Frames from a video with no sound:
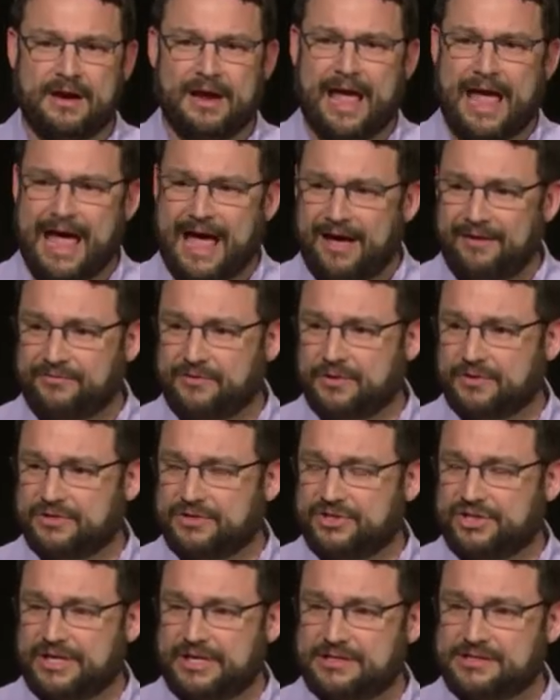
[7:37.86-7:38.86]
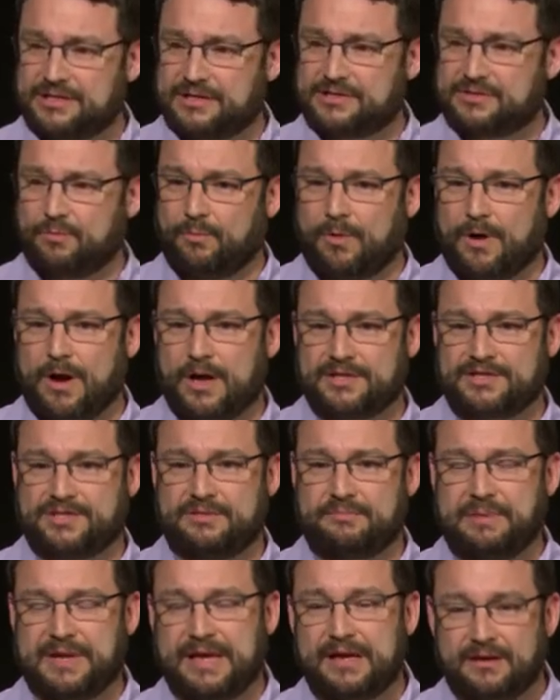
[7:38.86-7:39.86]
After Jesus
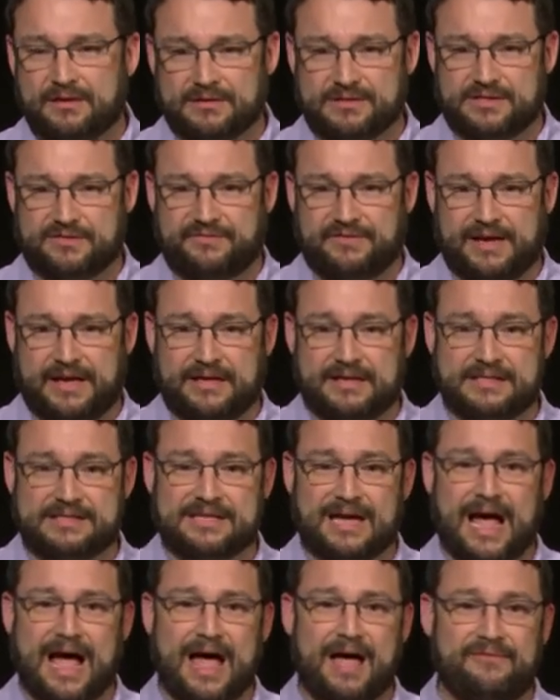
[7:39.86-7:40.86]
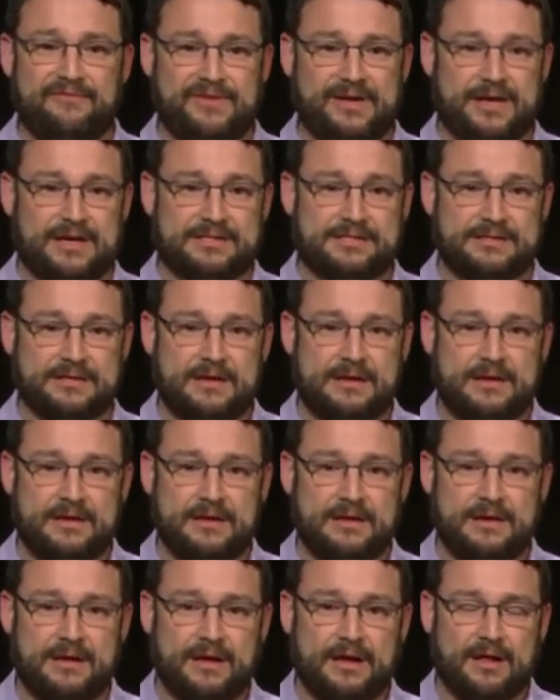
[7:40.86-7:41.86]
washed Peter's feet, it's obvious
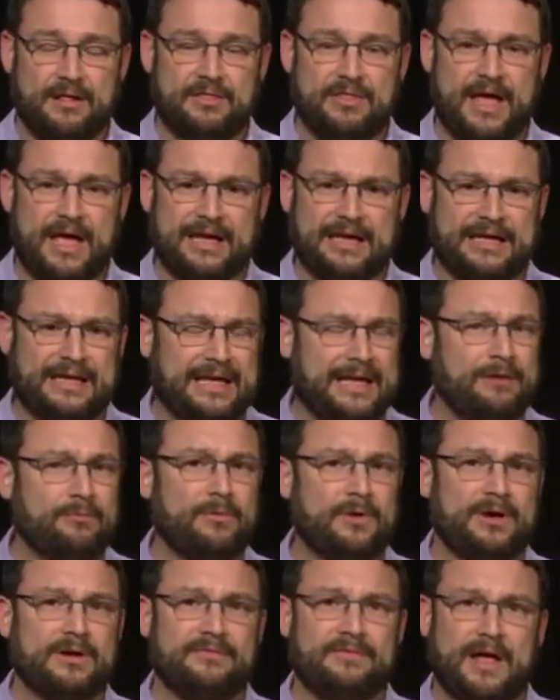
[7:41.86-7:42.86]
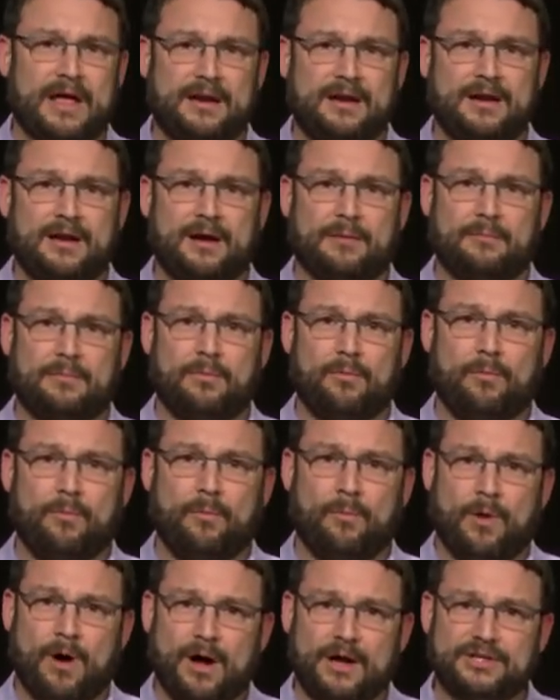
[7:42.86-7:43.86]
that he would have ended up
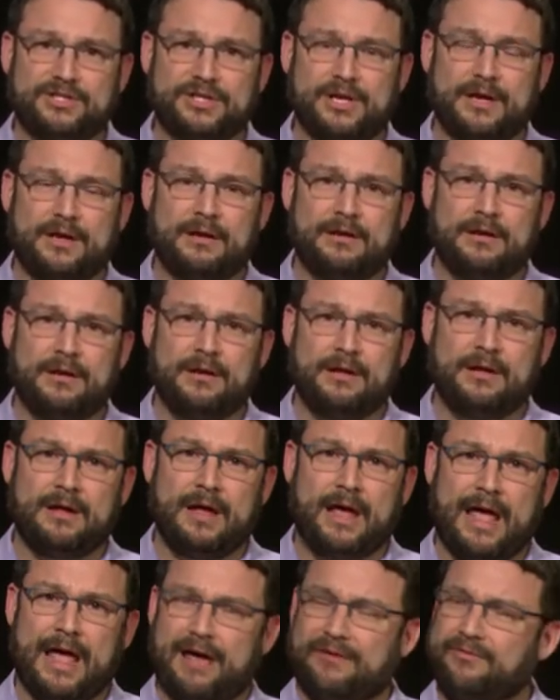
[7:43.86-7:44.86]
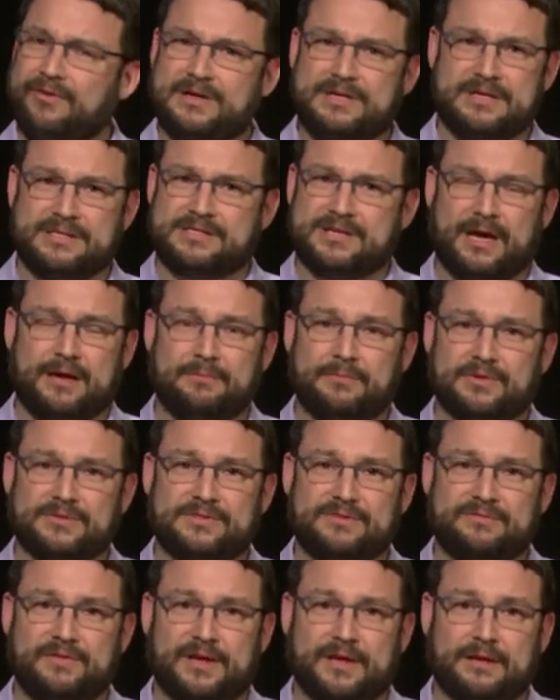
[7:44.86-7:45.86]
washing every
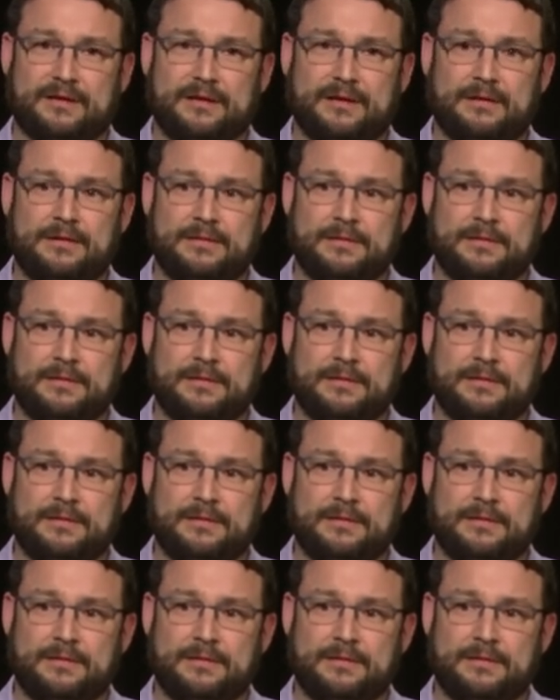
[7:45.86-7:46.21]
disciple's feet.